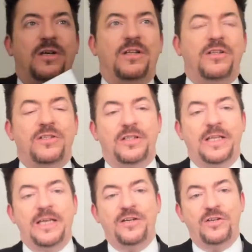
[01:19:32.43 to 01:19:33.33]
these
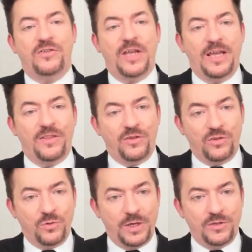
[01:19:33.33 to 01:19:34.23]
Atlanteans had the
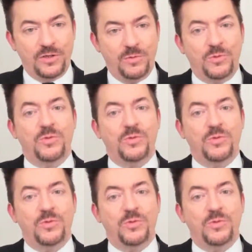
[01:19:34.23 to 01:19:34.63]
two-eye stone,